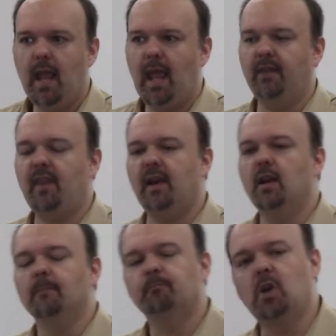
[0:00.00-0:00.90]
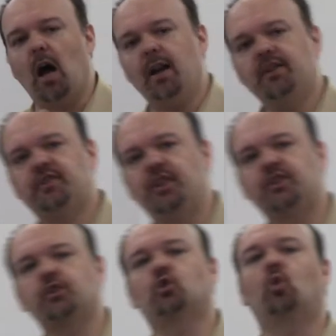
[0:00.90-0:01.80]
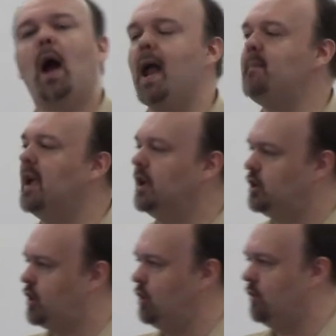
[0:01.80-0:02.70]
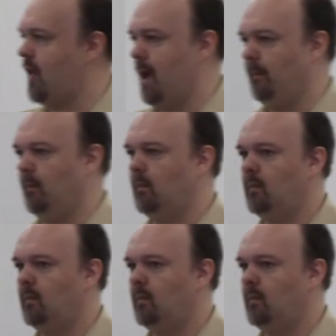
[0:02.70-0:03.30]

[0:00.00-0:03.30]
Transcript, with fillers: And then God is describing to them